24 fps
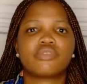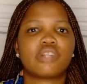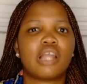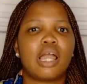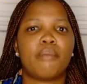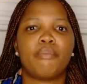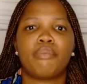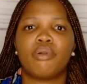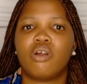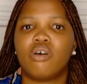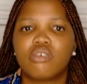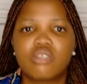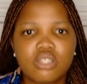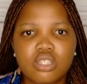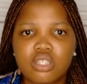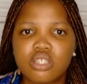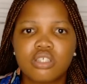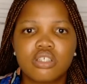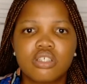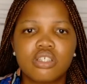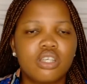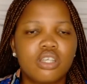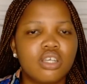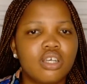
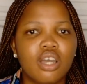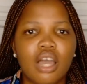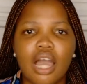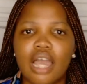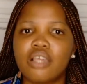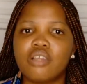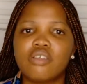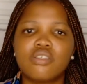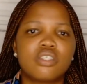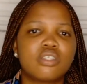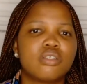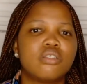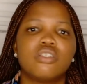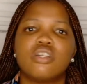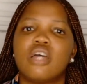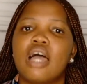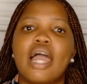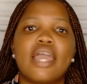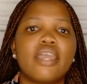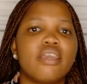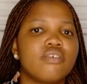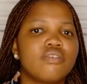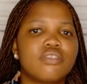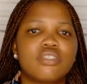I
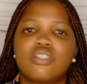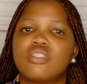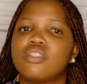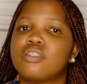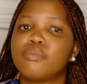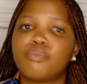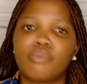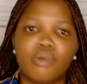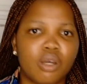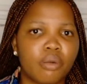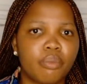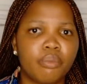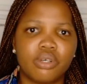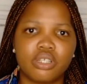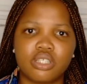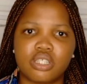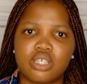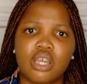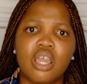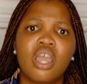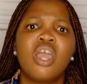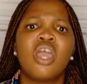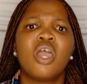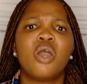used the block
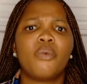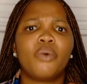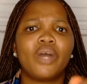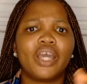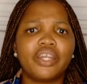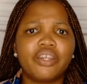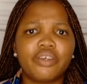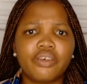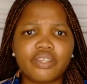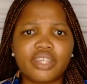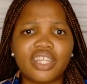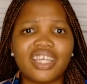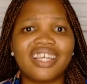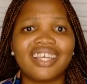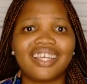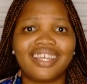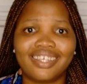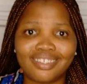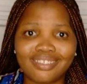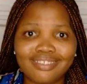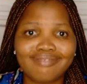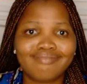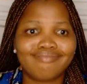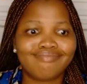button. Why do you think
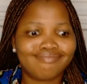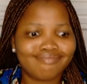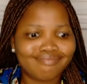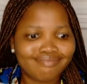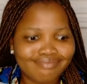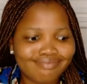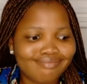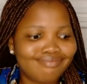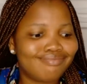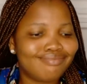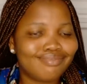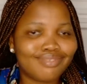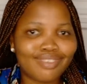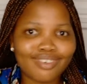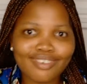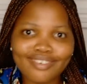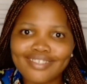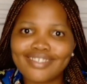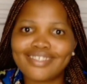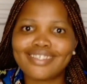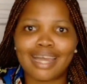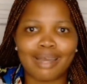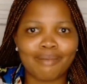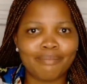
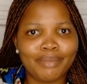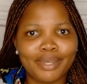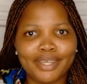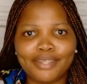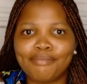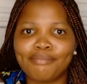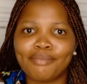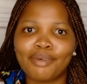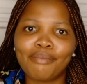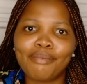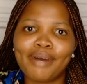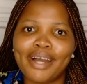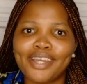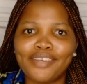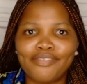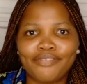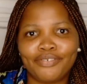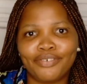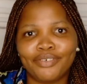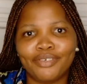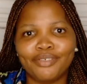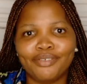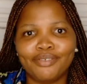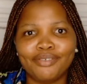those that made mobile
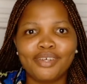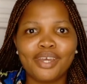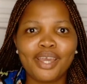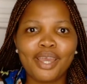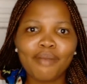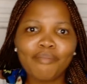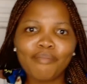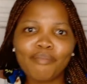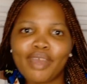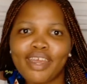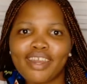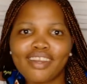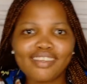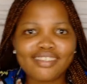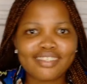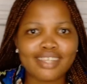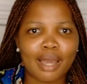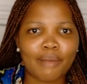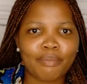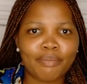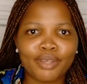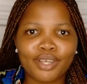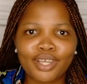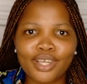phone, made this
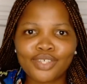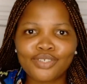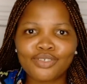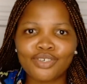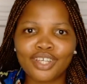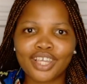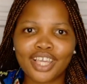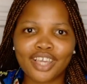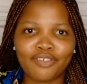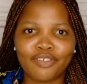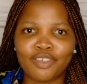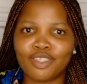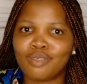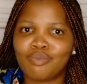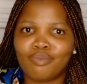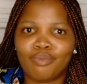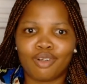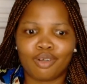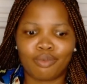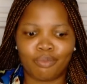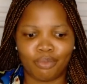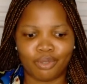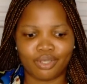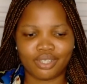application, give us a
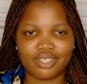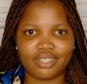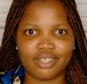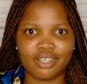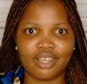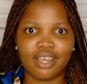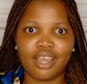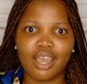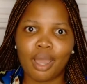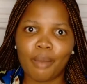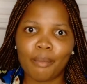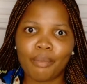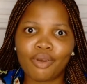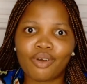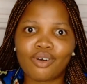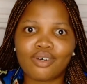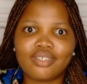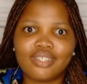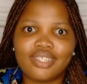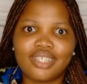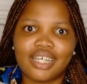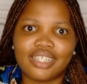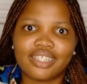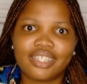block button,
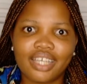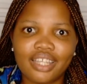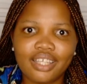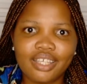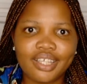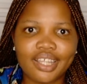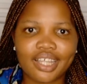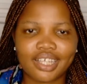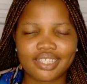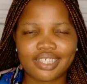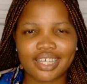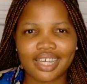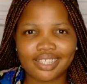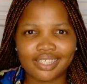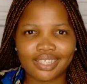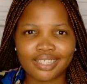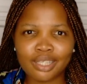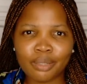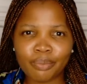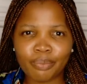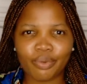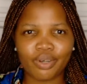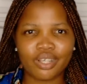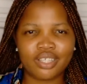because they are telling you that at
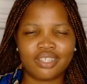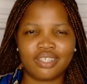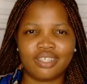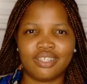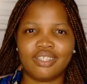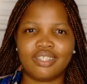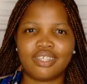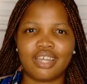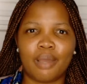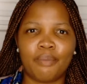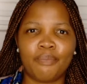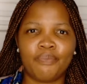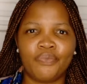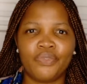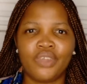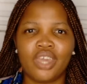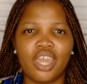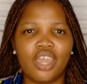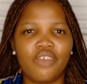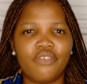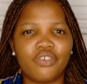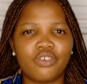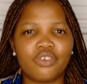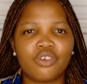any point in time,
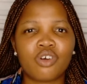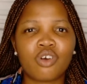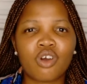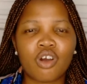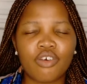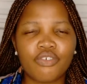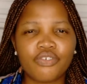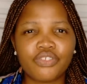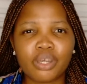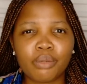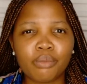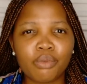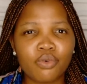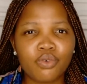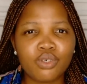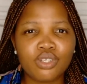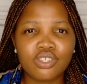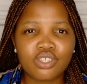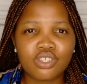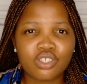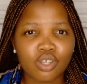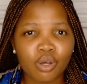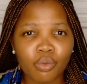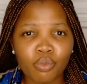if you're not comfortable
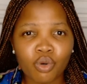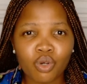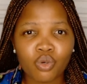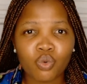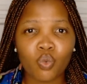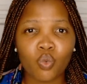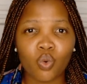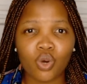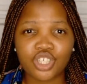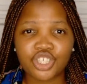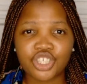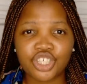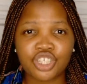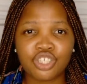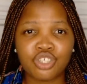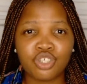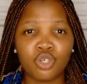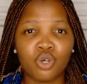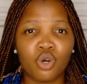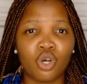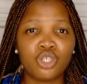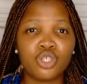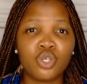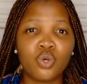with someone watching
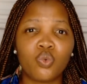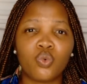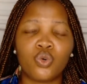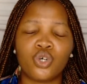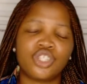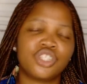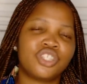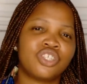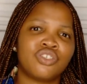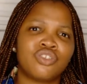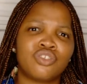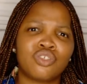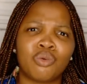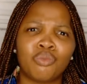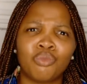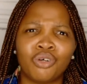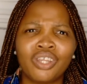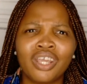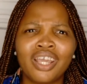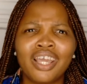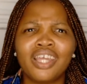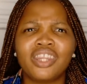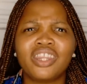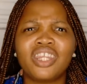you or you watching someone,
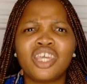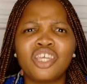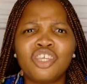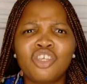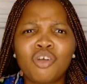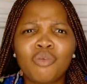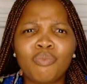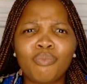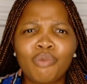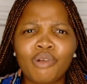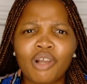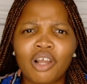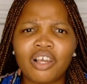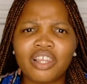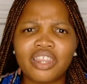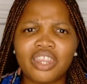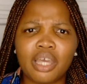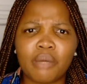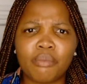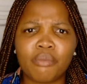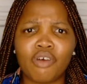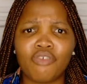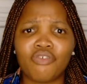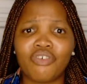then you block
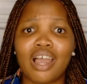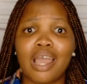them off.